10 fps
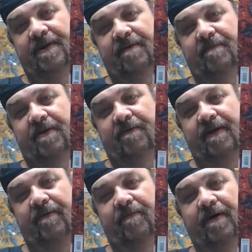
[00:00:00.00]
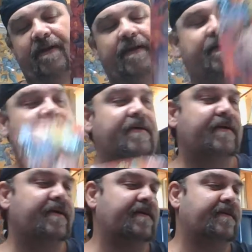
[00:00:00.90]
you #21.
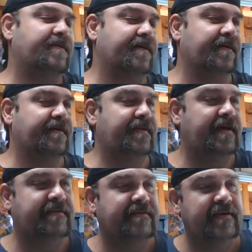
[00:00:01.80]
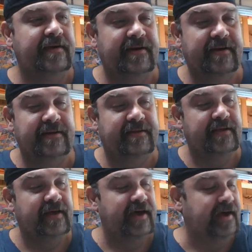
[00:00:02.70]
So that's leading into
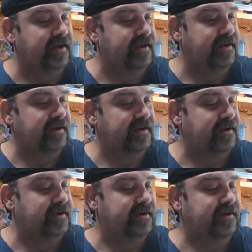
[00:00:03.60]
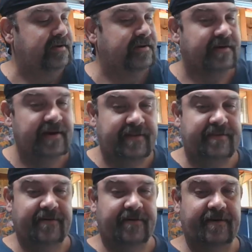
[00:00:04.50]
that. Great
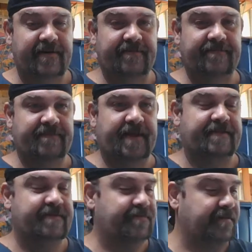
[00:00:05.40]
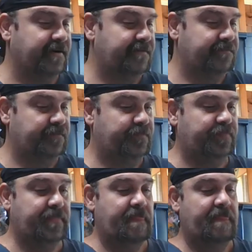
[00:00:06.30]
story. Lots of fun.
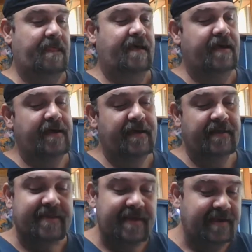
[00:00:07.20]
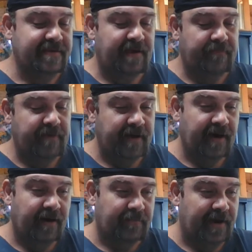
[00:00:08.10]
These I pick
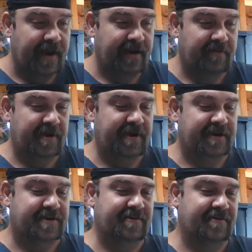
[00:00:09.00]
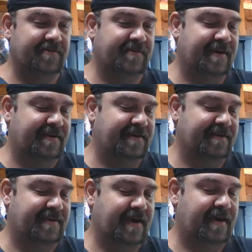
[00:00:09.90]
up random issues that
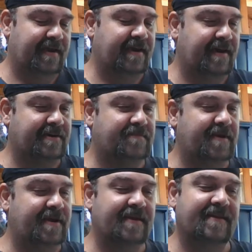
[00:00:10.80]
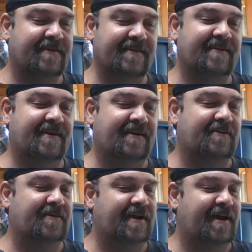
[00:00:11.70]
just kind of catch me, and this is
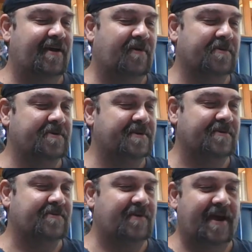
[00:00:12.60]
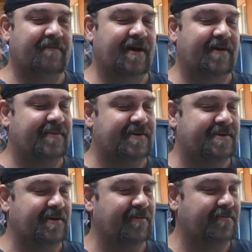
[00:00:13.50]
another one that I almost just grabbed off the
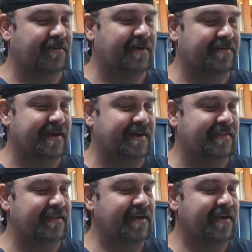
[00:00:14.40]
shelf when I was at